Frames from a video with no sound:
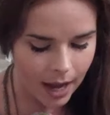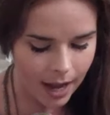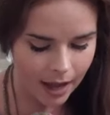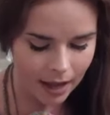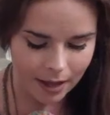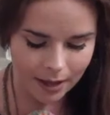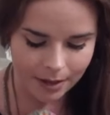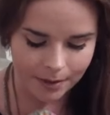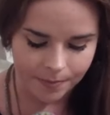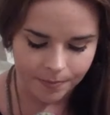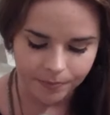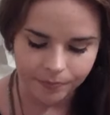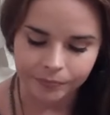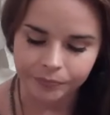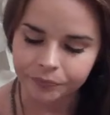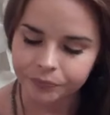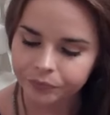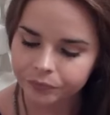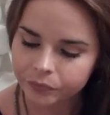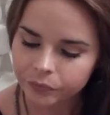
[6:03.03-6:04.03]
Um,
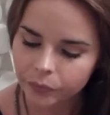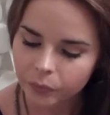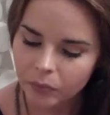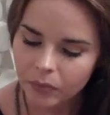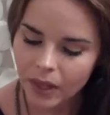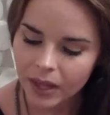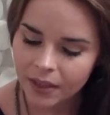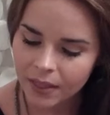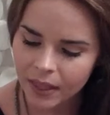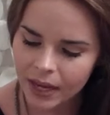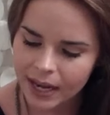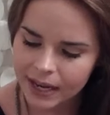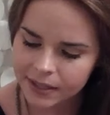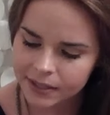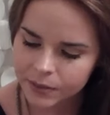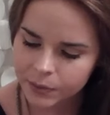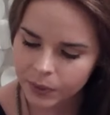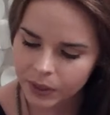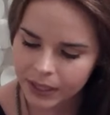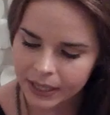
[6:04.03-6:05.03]
the
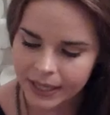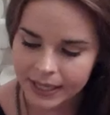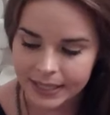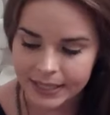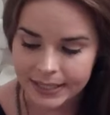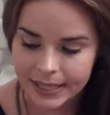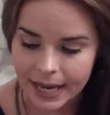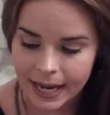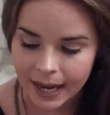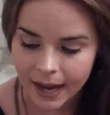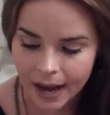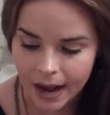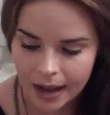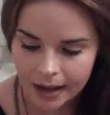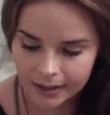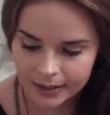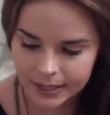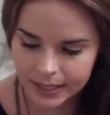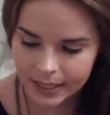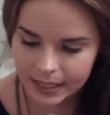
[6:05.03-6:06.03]
next one is
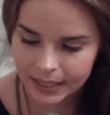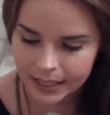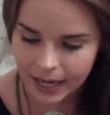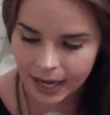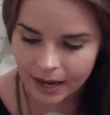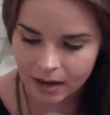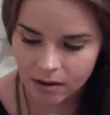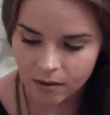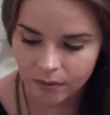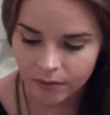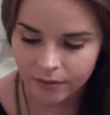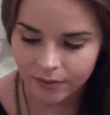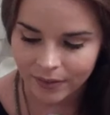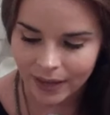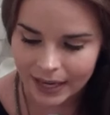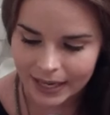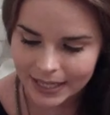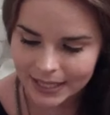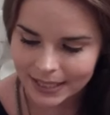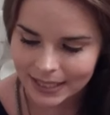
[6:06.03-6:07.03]
antioxidant and
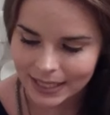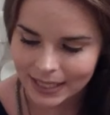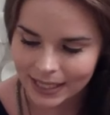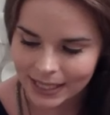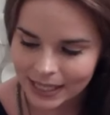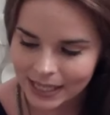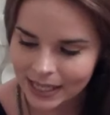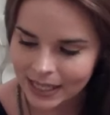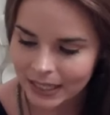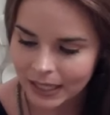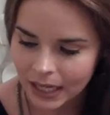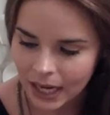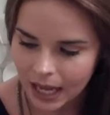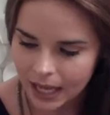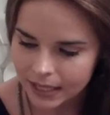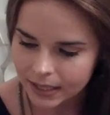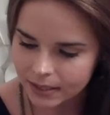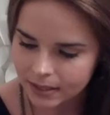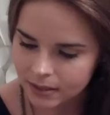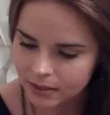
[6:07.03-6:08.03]
vit E
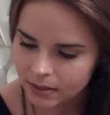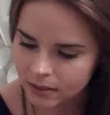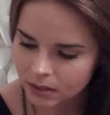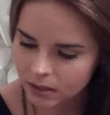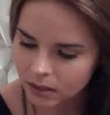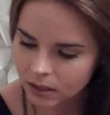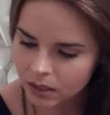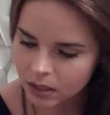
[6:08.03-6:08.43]
nuts.